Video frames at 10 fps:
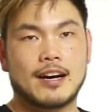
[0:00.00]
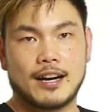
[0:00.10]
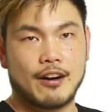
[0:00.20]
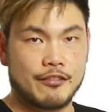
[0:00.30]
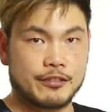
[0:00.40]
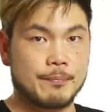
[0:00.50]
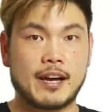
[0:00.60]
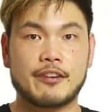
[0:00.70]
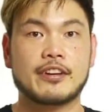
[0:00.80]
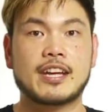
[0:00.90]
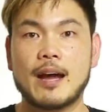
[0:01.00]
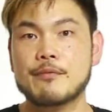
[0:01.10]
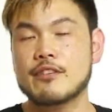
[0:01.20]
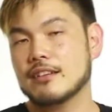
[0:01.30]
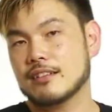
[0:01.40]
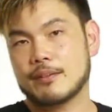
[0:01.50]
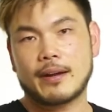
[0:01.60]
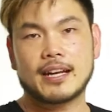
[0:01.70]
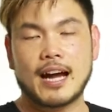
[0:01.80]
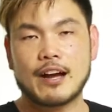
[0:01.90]
off the back of your camera,
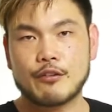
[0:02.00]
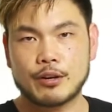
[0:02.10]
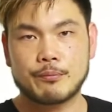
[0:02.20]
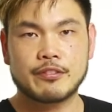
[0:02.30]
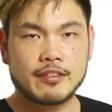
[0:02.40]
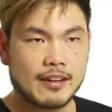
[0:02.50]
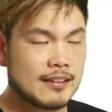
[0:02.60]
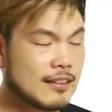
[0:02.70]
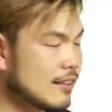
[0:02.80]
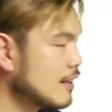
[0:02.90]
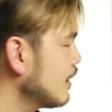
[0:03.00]
depending how you want to present it.